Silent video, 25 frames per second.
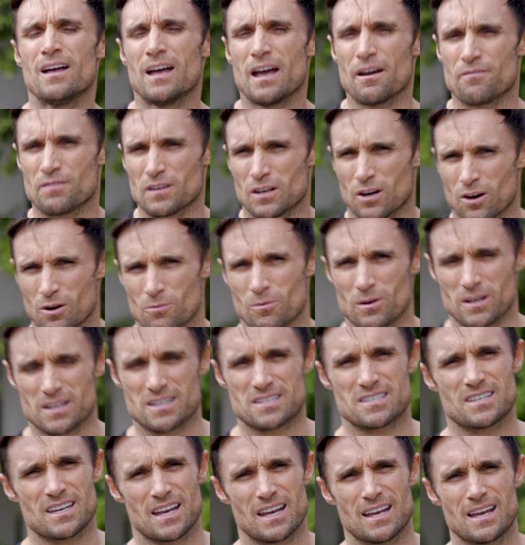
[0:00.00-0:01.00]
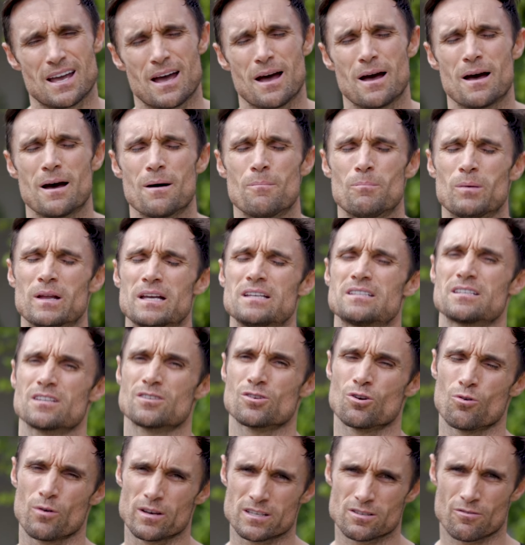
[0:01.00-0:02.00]
If you like what you see, please, as
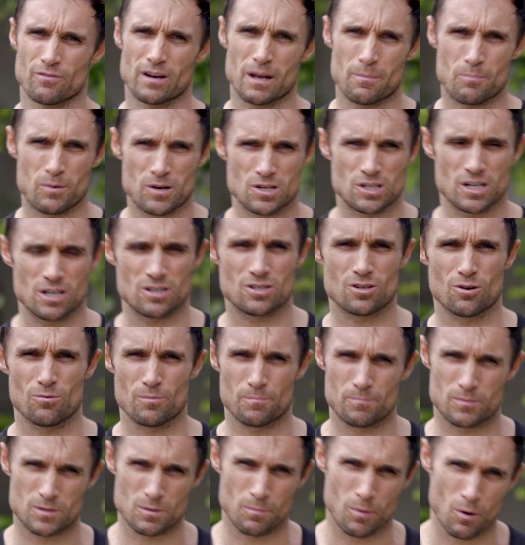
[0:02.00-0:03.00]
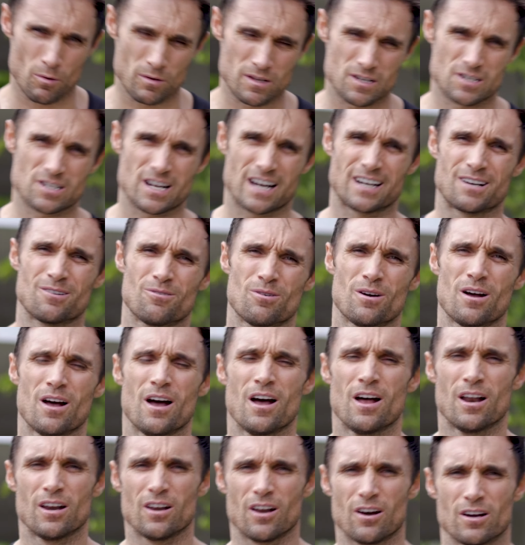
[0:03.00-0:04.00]
always, I really appreciate your support with this channel.
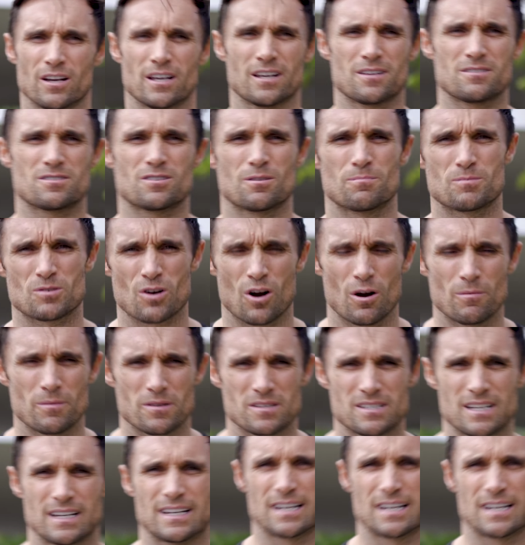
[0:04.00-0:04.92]
Like, subscribe, and I'll see